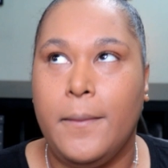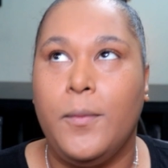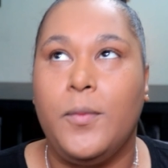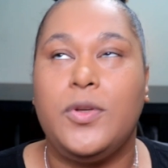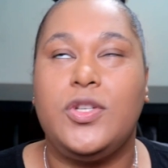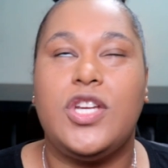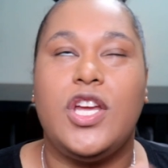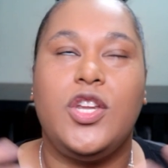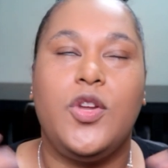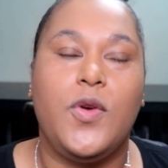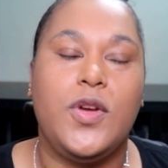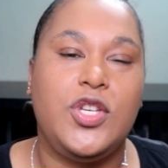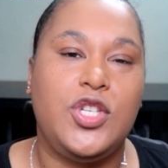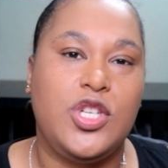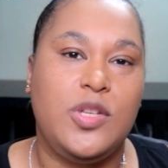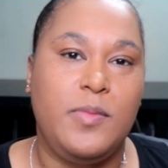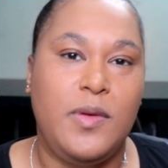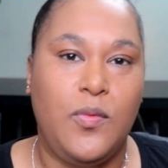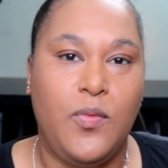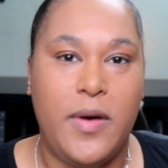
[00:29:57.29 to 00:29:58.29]
which I know I
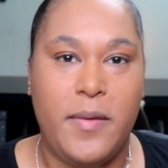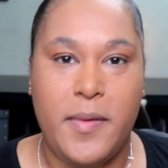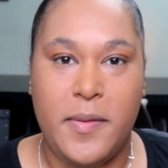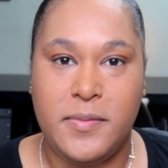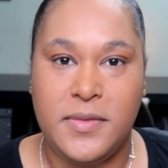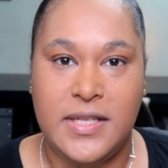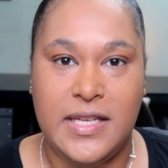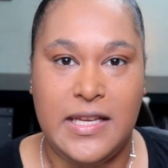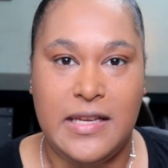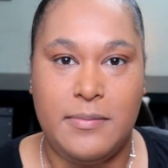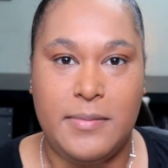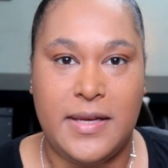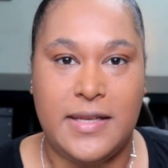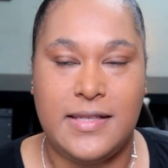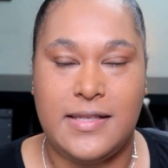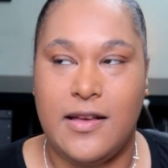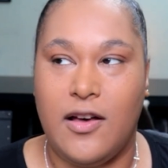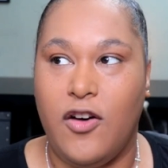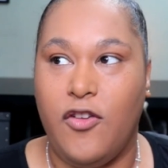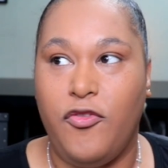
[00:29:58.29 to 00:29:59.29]
shouldn't be WebMDing
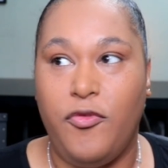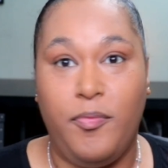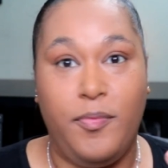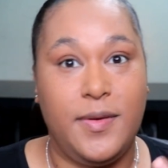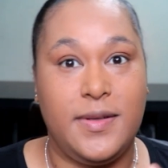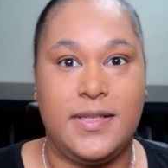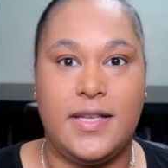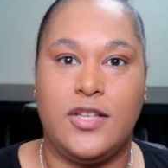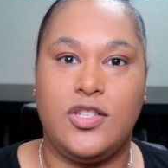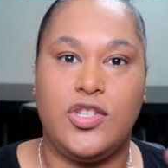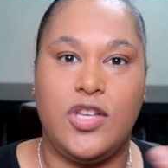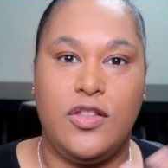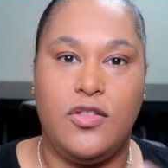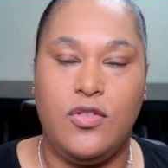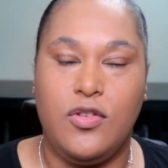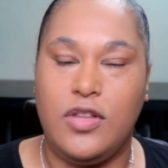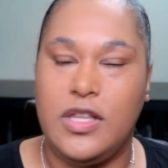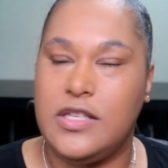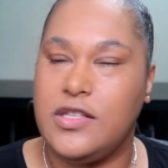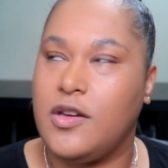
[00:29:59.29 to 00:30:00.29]
myself essentially
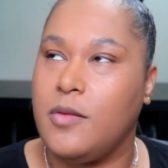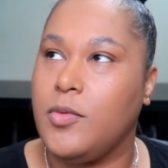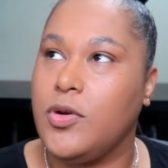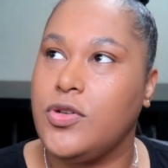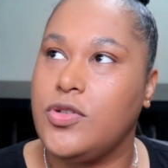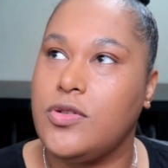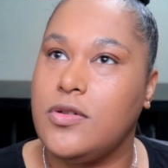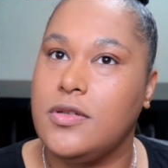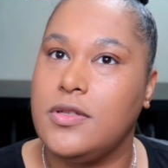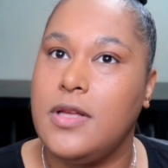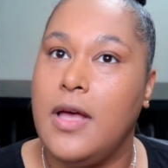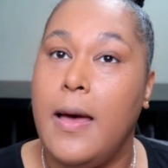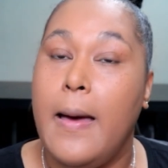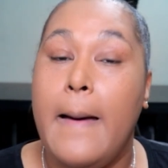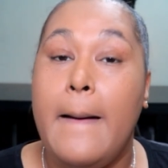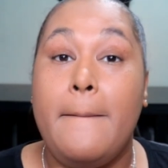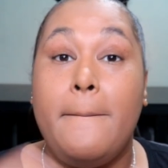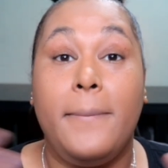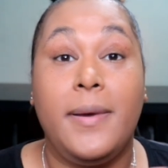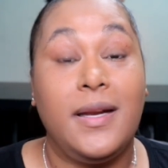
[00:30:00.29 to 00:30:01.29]
through these commercials,
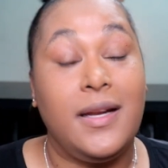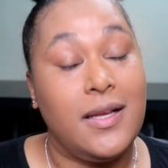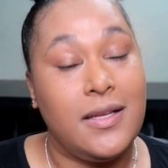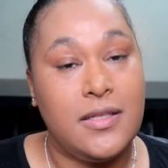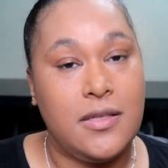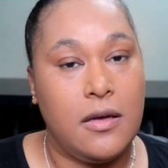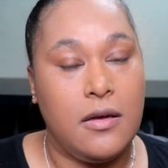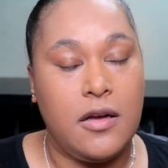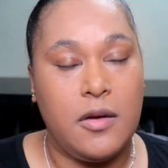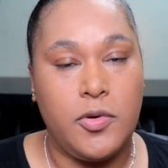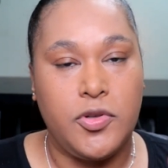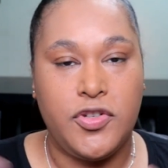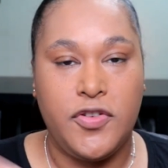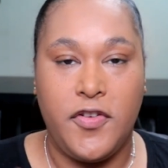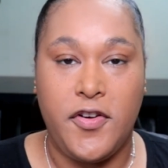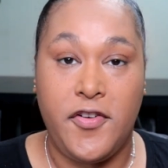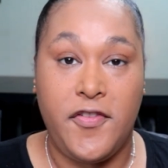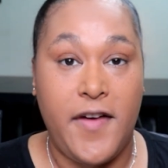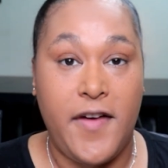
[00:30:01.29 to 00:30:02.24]
but I saw a commercial for